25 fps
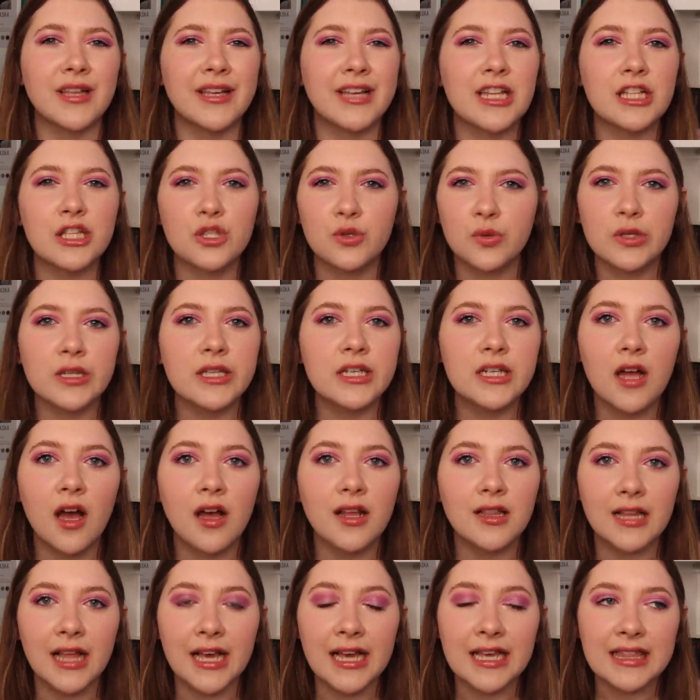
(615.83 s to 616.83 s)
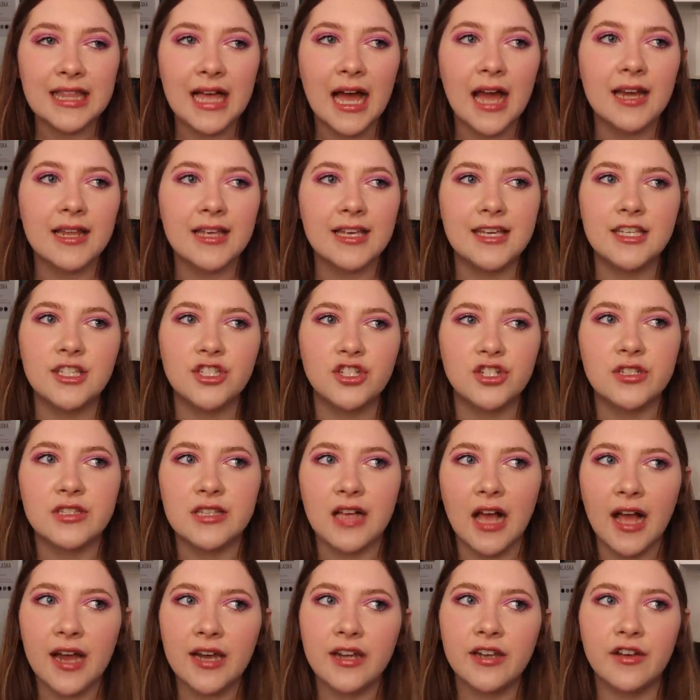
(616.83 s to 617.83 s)
Like, it's really not like that. He's
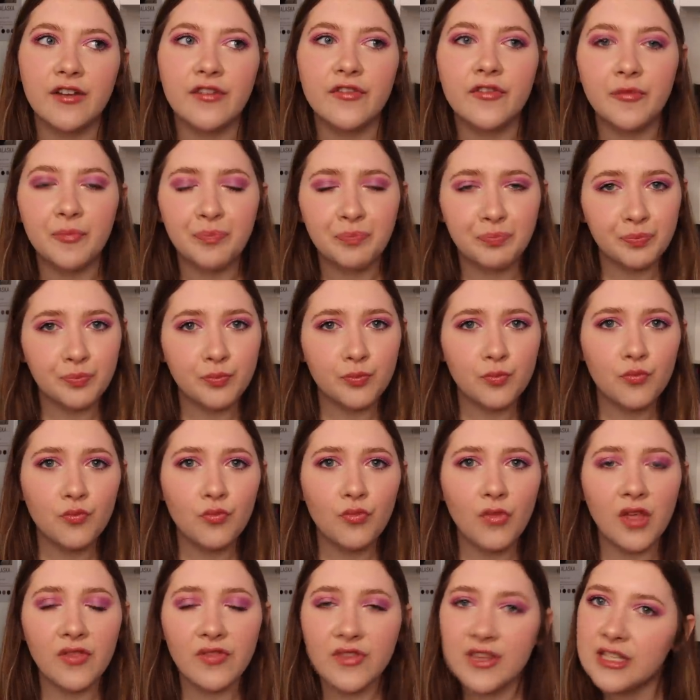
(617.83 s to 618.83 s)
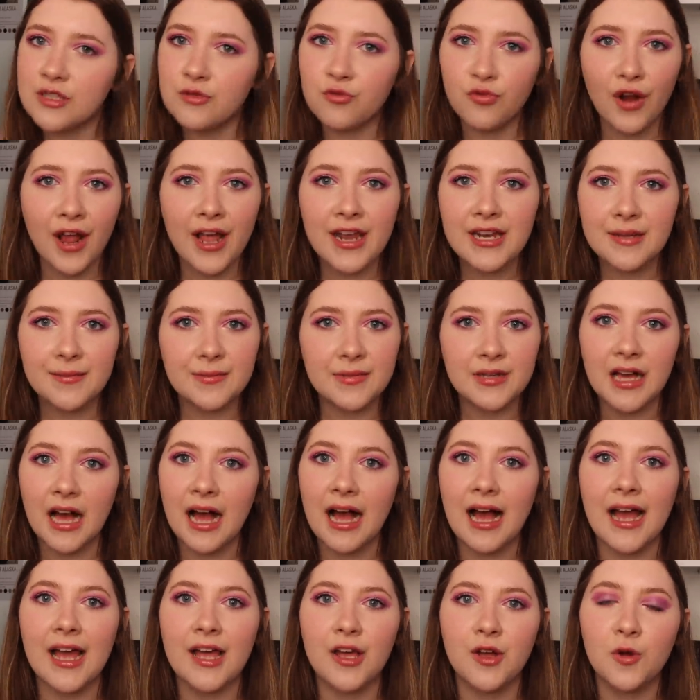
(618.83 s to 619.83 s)
just kind of this random
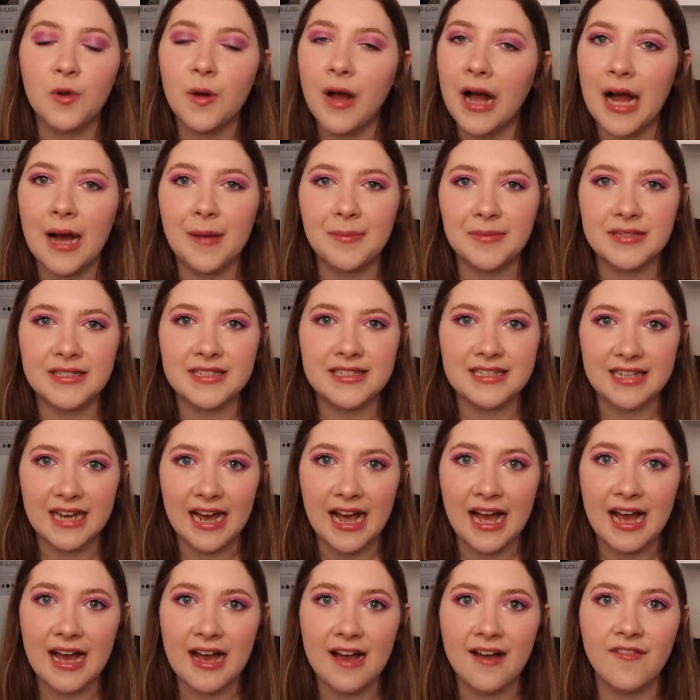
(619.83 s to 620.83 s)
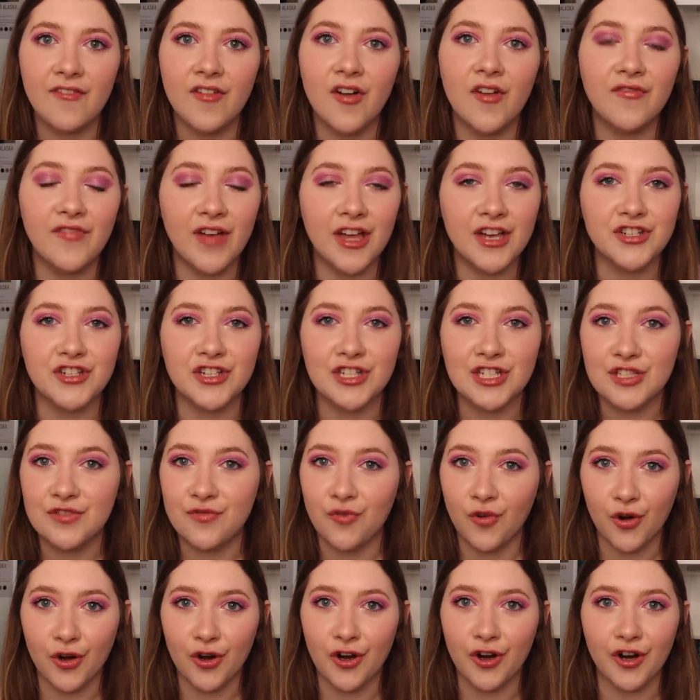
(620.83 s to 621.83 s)
guy who happens to have a vengeance
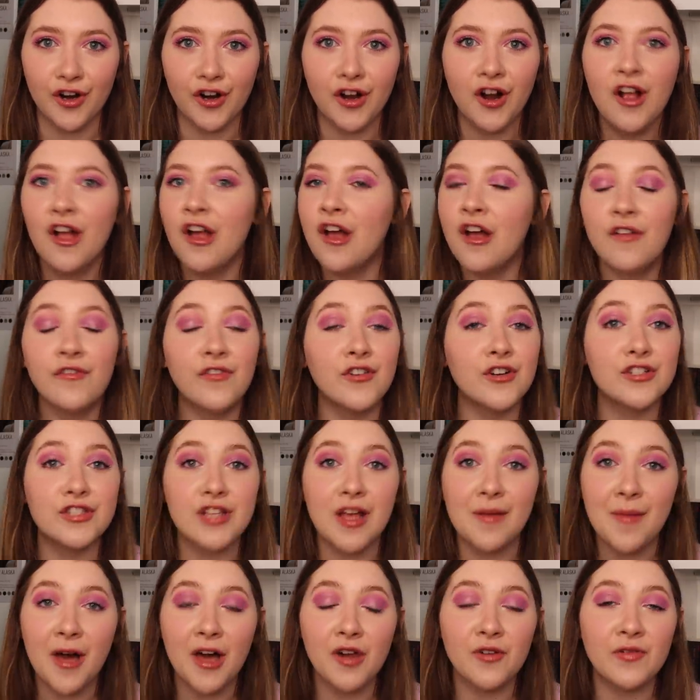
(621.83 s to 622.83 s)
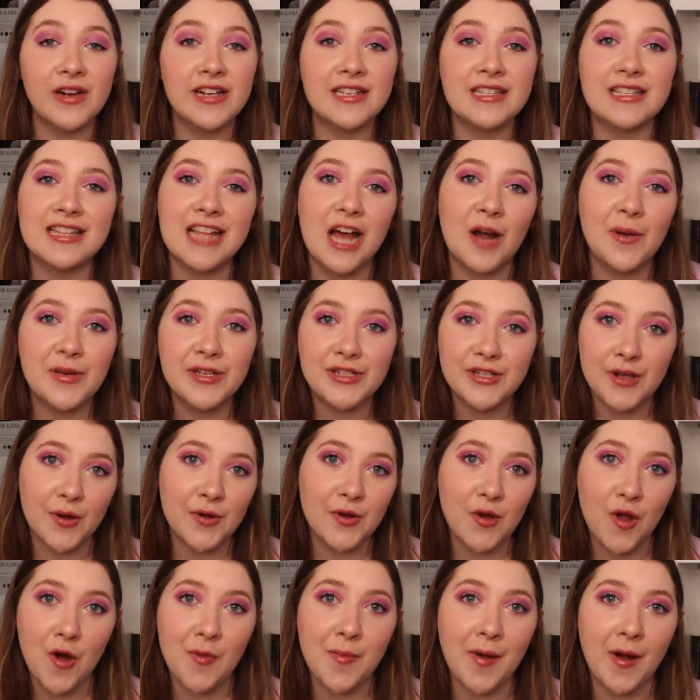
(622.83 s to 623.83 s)
for her for some odd reason that we
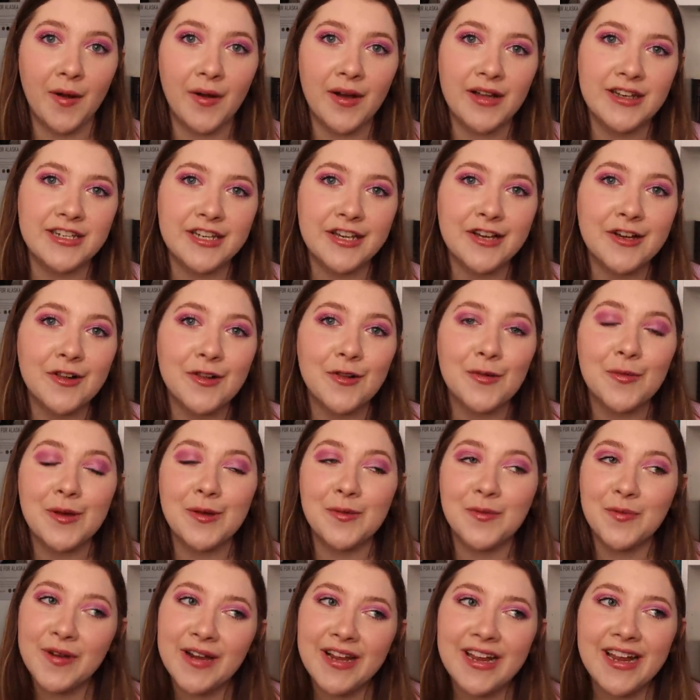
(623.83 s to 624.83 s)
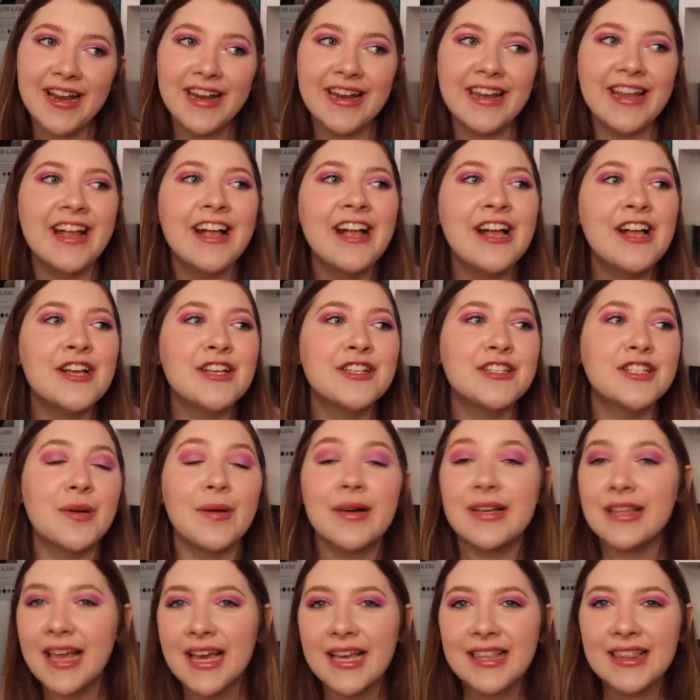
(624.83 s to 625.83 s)
don't know about until we read. So
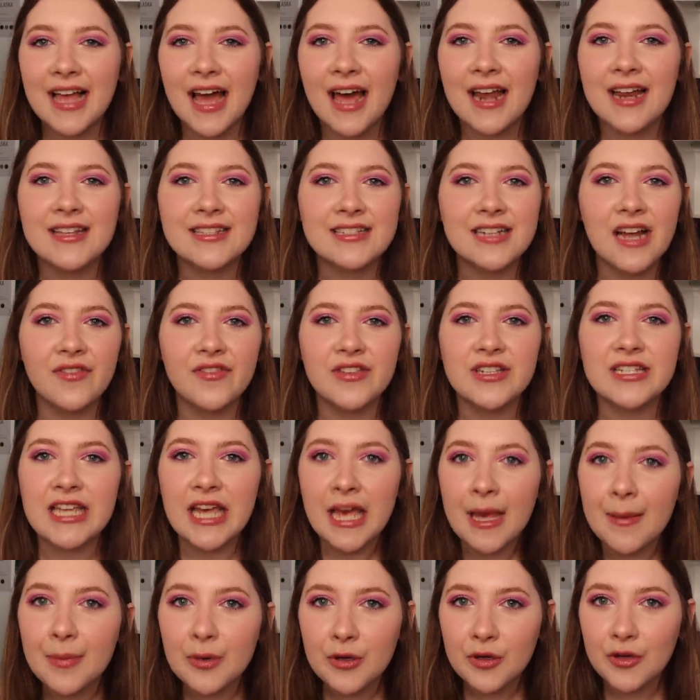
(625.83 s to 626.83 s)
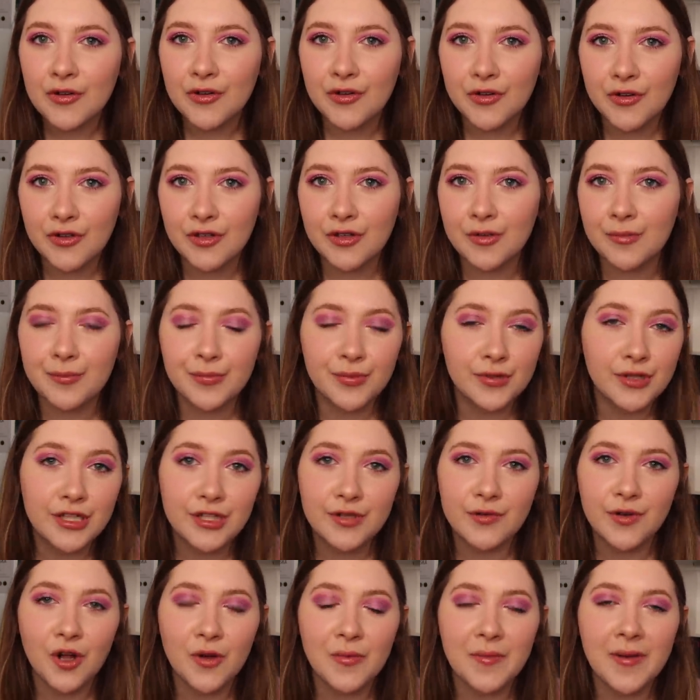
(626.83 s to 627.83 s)
I like that. It's not the typical
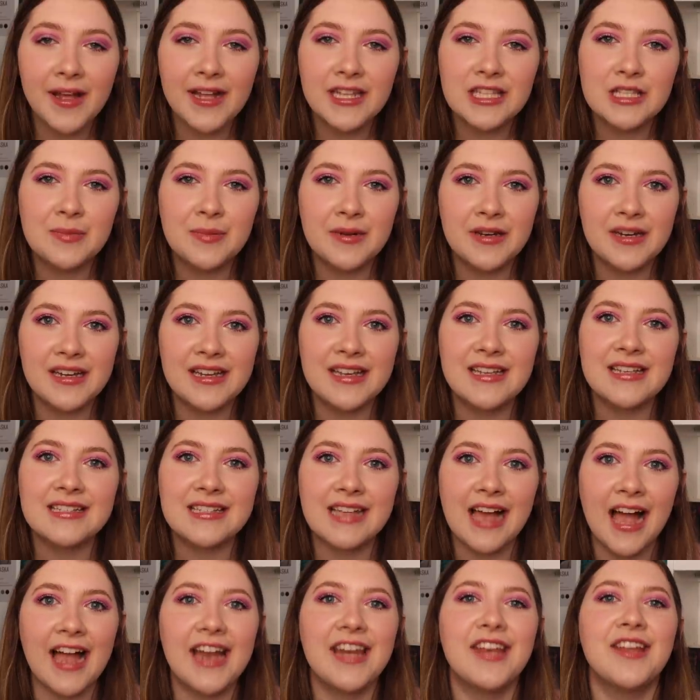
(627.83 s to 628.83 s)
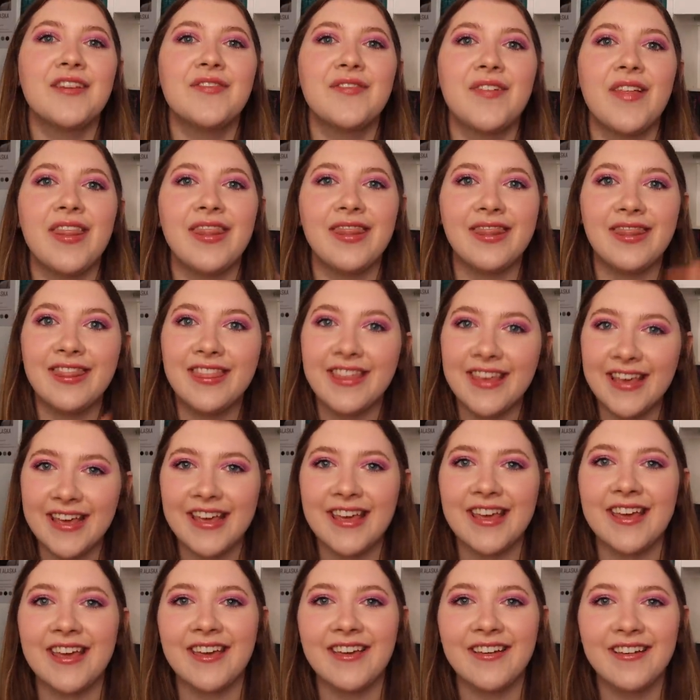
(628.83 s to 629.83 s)
bully romance, but it is kind of
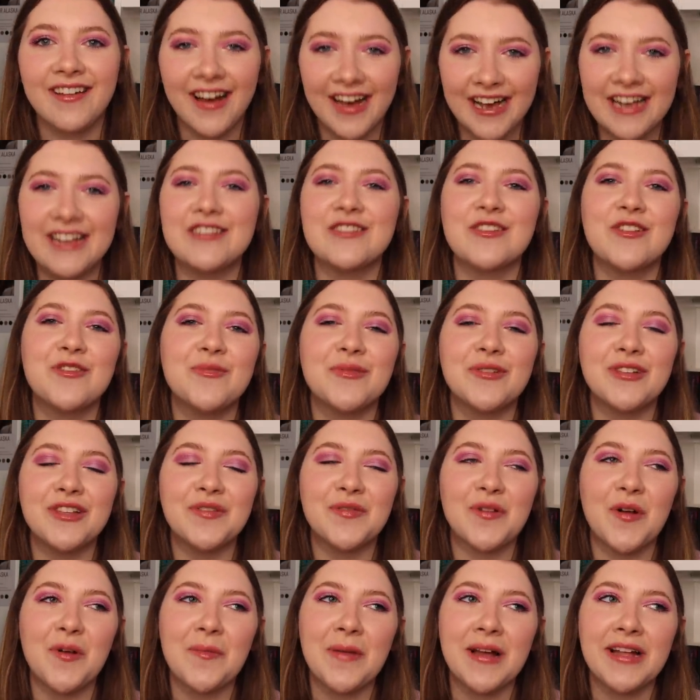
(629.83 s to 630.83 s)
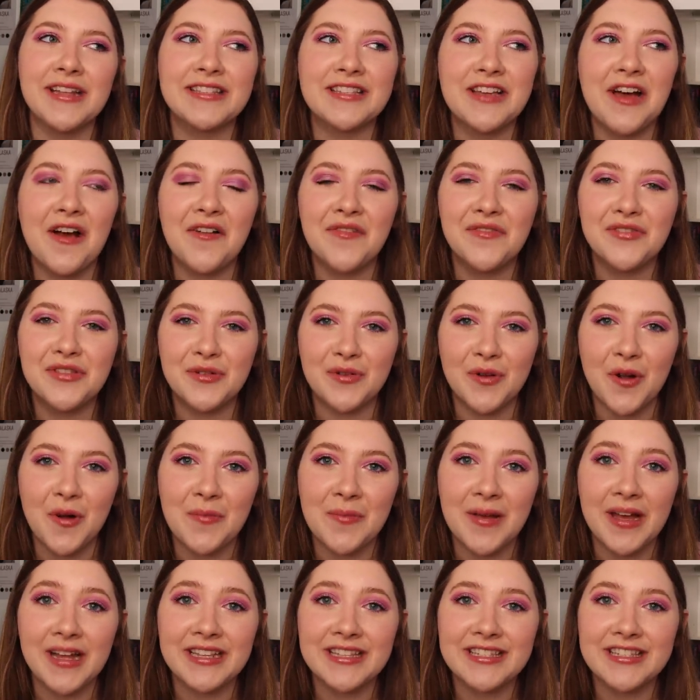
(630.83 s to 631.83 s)
the high school bully romance of the
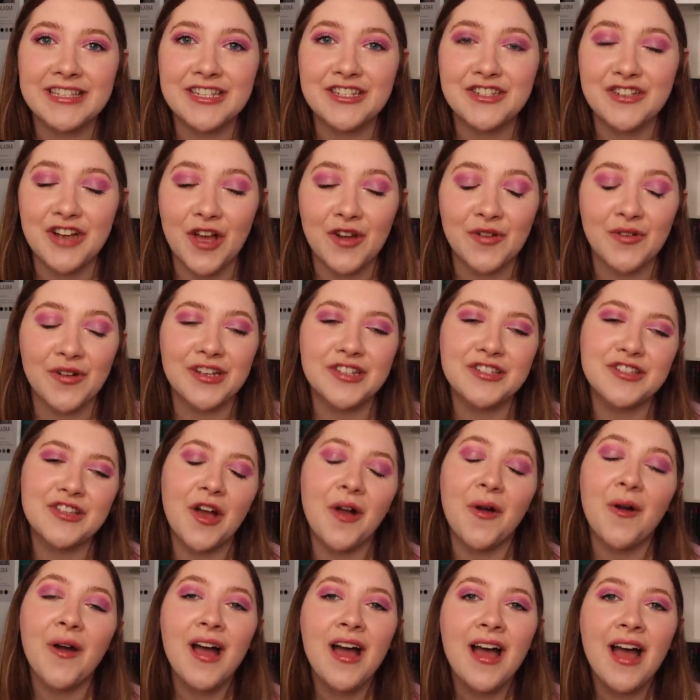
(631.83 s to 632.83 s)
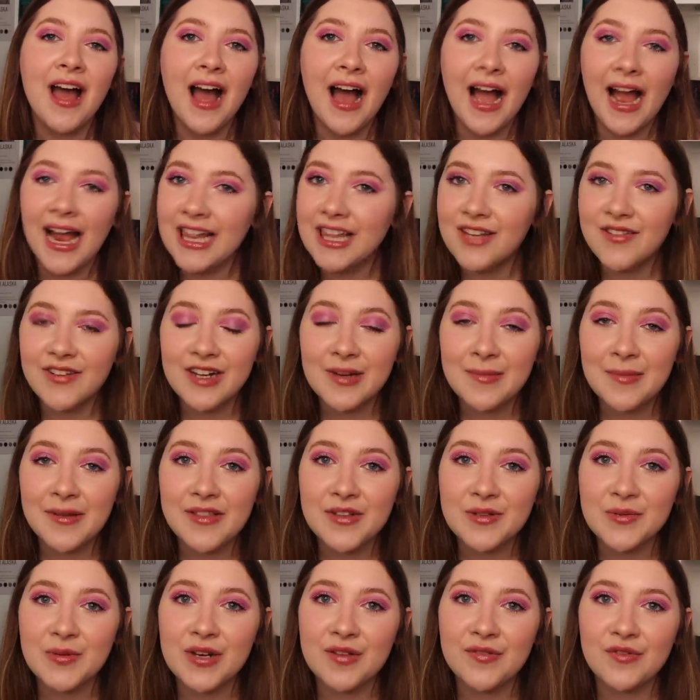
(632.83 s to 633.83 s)
romance genre. So highly
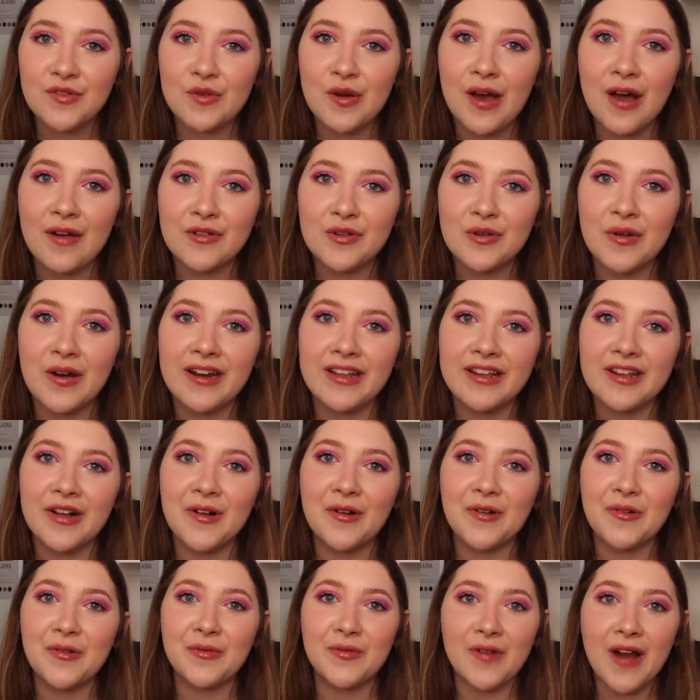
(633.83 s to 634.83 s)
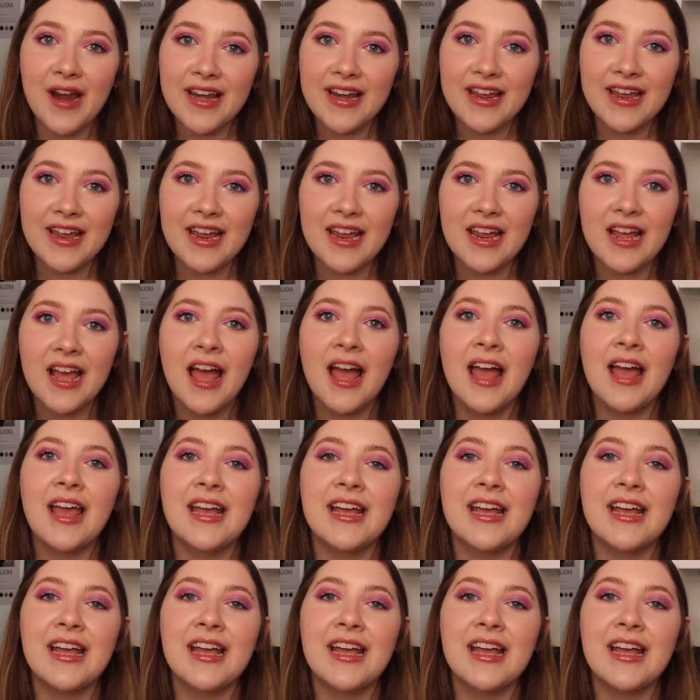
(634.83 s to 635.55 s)
recommend this one if you haven't read it already.